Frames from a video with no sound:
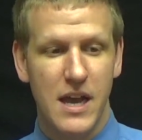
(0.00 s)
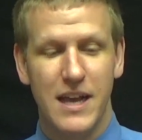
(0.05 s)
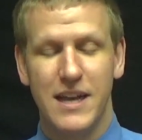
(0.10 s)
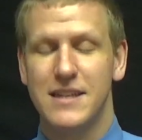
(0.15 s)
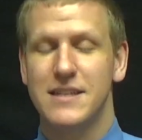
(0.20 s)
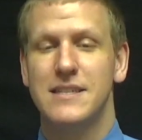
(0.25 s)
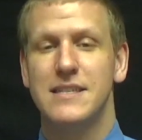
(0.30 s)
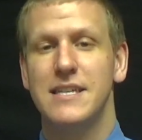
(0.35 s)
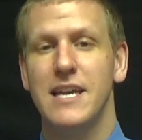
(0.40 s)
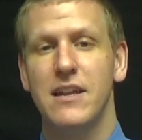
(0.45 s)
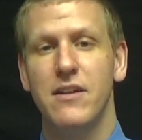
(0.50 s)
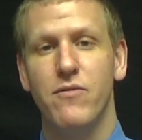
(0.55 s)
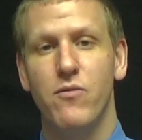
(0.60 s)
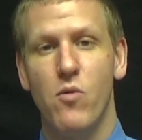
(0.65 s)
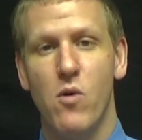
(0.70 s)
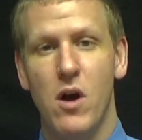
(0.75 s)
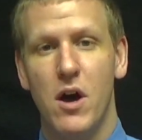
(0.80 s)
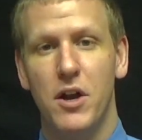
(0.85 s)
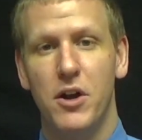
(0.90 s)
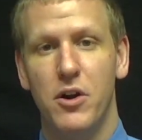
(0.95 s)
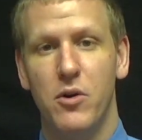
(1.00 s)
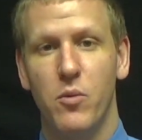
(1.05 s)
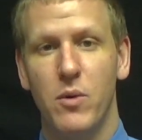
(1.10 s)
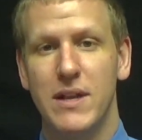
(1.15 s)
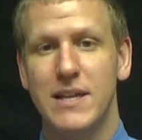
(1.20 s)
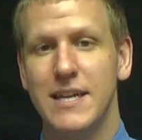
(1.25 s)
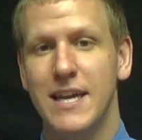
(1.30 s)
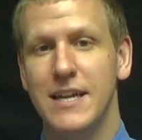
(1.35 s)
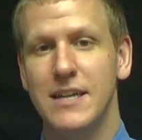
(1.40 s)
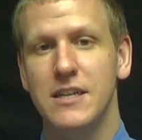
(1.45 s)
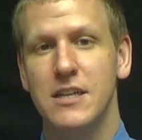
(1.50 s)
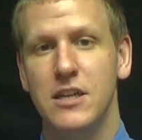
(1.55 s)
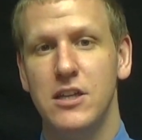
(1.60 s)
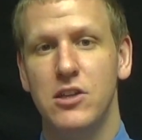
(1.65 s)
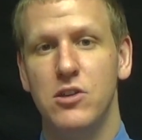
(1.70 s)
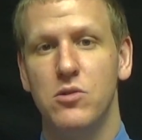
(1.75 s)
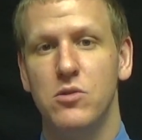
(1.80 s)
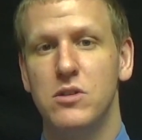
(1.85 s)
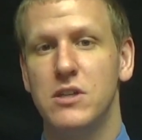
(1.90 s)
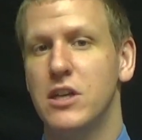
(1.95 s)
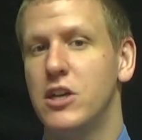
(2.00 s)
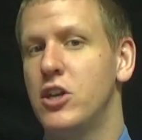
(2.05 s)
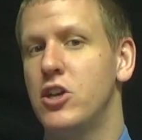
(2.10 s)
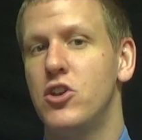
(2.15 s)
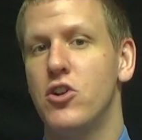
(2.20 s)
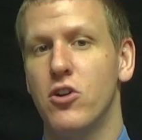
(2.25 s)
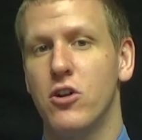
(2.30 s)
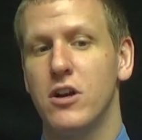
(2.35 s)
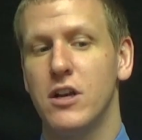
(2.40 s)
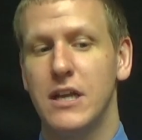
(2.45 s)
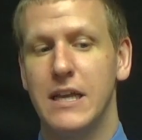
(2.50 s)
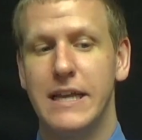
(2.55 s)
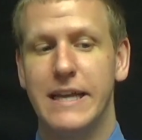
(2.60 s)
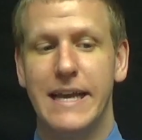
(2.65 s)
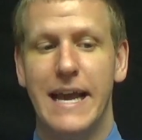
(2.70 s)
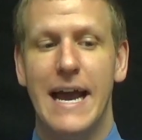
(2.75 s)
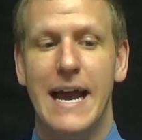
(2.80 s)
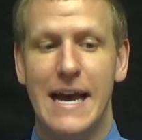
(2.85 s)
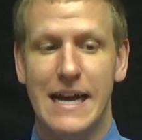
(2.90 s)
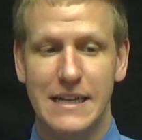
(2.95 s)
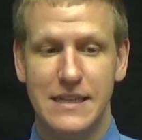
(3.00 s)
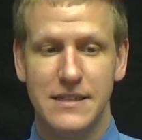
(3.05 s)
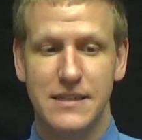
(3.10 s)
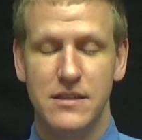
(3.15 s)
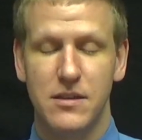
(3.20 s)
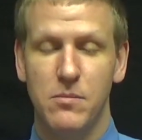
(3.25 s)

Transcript: Instead of water, we tend to use an inert gas.